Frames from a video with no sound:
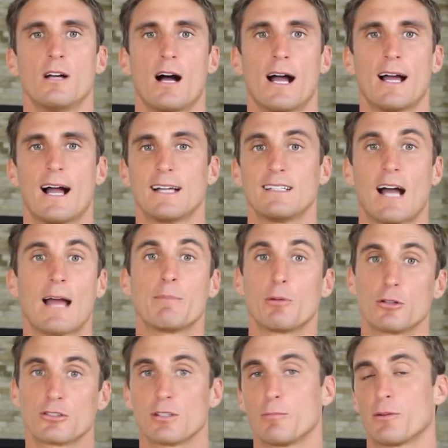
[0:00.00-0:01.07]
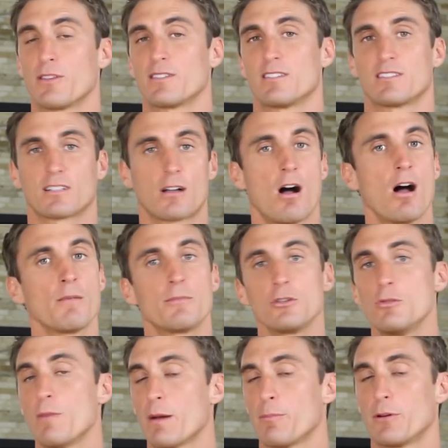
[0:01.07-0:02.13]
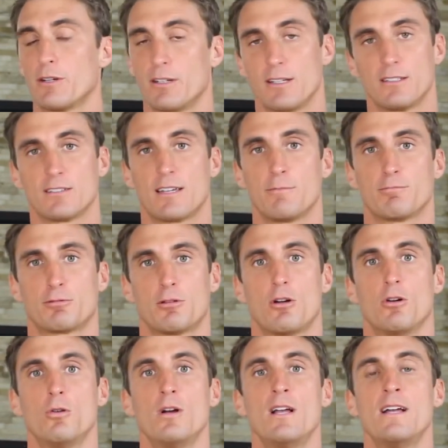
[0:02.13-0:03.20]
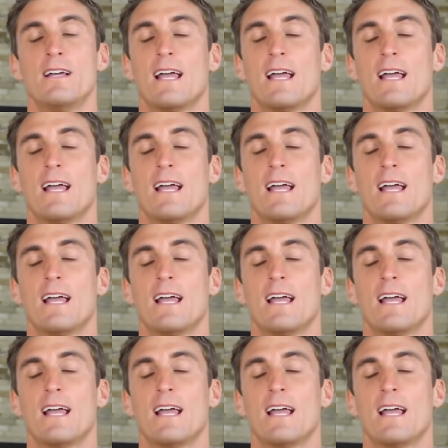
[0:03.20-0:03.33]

I personally put this as a con, but you might put it as a pro.